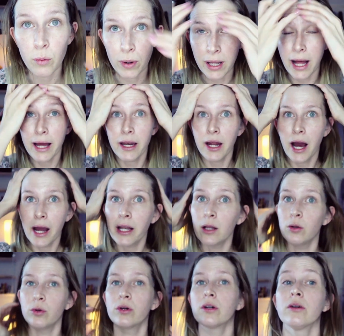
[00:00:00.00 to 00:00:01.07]
Well, I
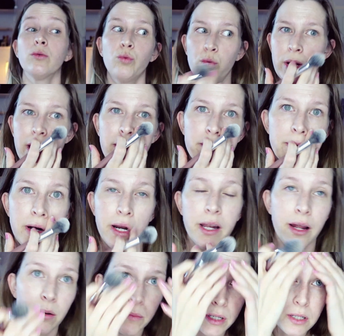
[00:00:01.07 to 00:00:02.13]
look weird right
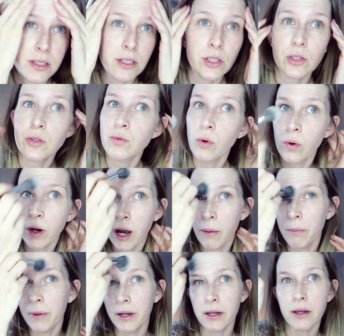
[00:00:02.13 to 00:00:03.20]
now because I just woke
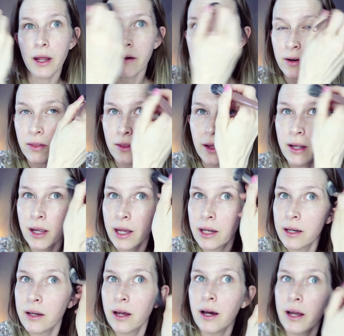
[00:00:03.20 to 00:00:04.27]
up and everything,
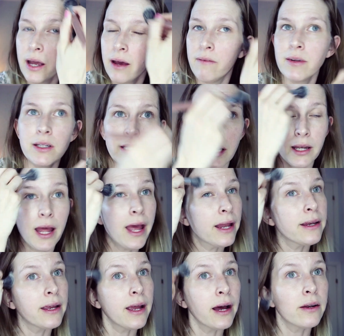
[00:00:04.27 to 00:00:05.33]
and I haven't done
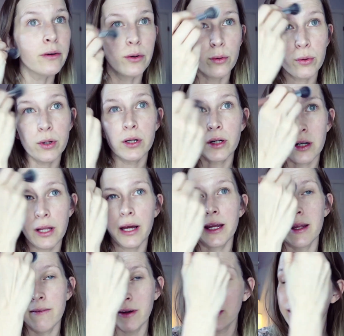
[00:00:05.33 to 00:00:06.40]
any underwork, like
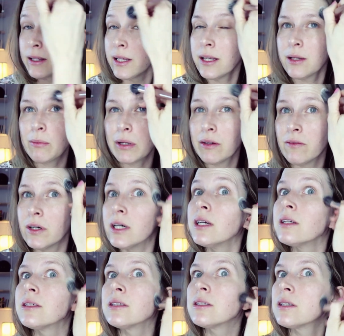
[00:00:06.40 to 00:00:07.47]
even cleaned my
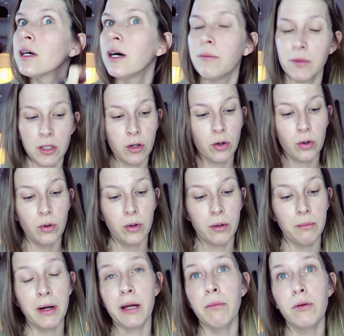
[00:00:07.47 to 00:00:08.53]
face. No,
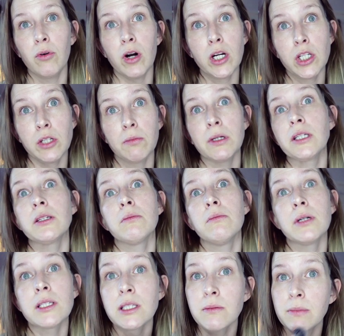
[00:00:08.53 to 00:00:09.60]
my blush
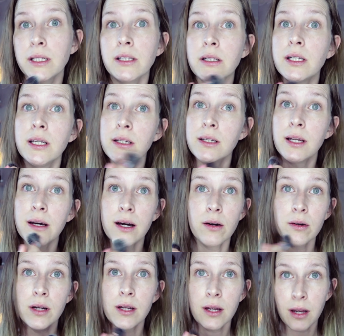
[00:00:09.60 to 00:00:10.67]
must be clean
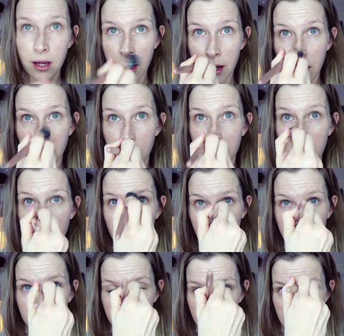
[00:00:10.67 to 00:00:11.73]
now, and I
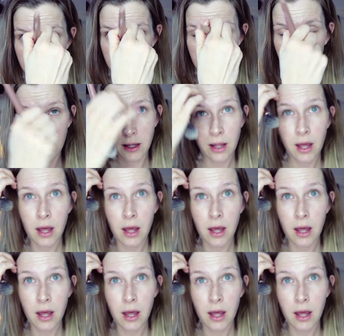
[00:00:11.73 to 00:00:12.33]
will clean it.